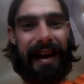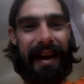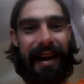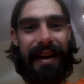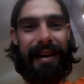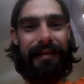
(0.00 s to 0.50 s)

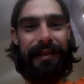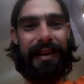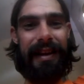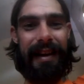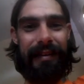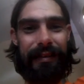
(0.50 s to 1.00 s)
I have
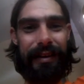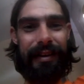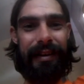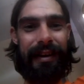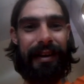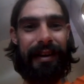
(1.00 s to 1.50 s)

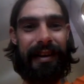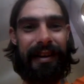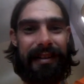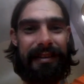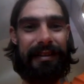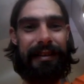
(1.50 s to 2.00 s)
never
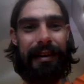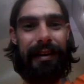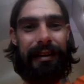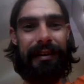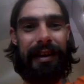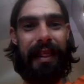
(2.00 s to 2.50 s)

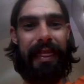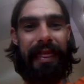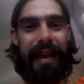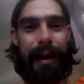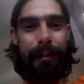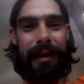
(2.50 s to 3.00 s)
installed
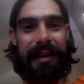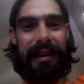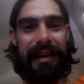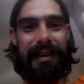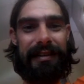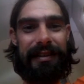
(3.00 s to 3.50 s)
that many
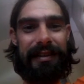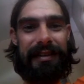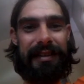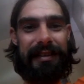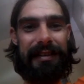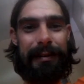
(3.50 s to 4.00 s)
ANSUL
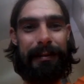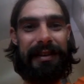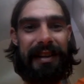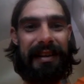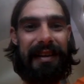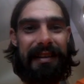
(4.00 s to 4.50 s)
systems
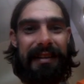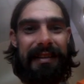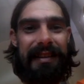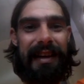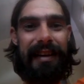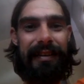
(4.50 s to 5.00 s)

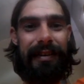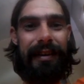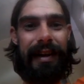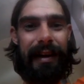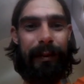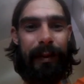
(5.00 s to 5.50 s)
connected
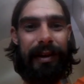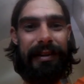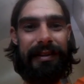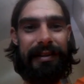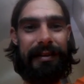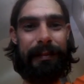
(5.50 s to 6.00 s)
together at
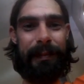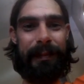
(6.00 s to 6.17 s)
once.